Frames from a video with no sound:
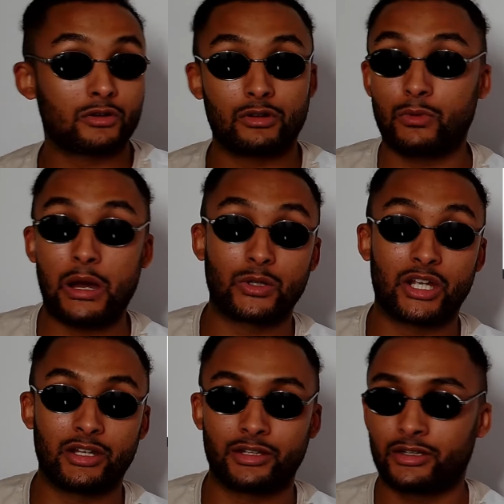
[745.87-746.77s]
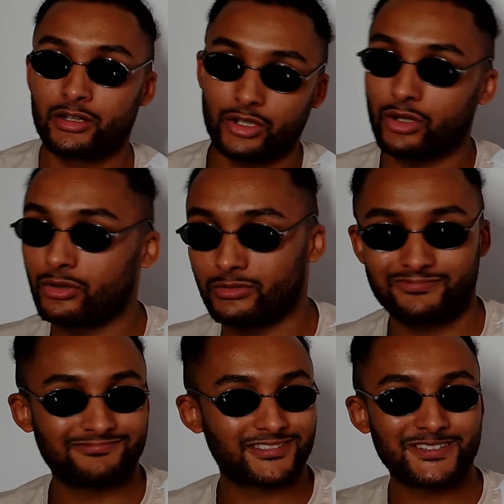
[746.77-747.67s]
well done, to,
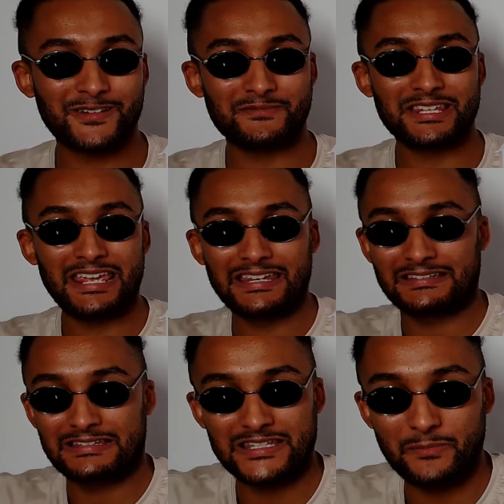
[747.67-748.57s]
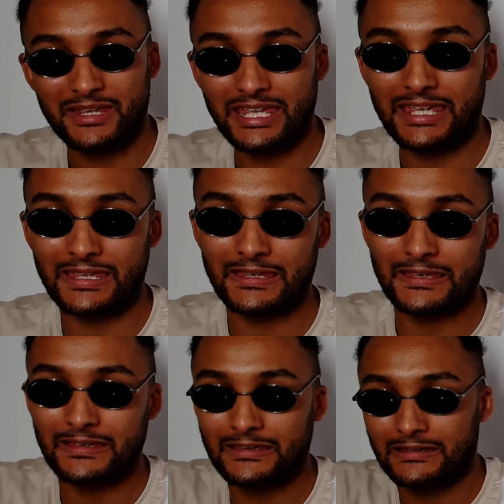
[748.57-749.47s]
you know what I'm saying? It's a bit icky.
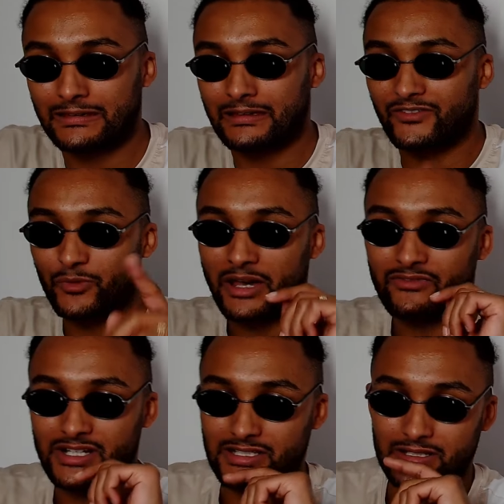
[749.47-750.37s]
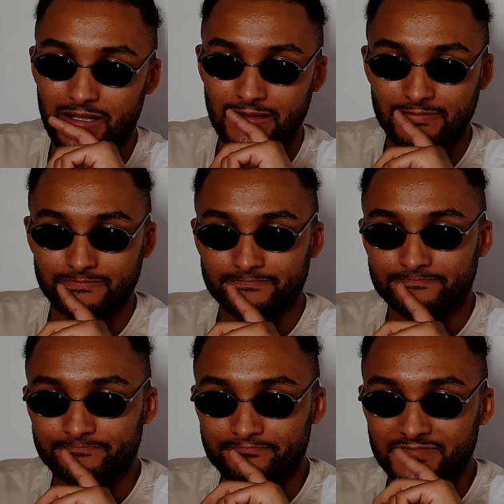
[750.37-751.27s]
I feel bad for this guy.
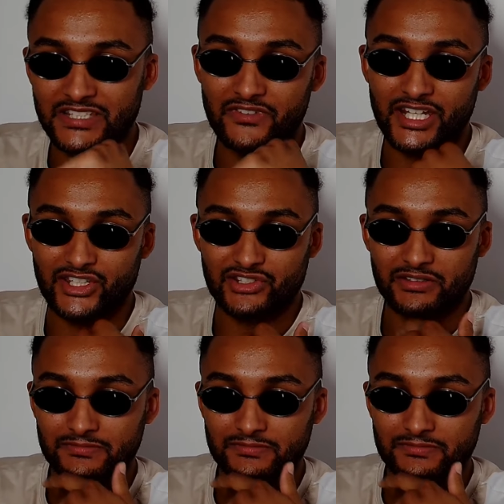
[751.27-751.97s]
He's finished.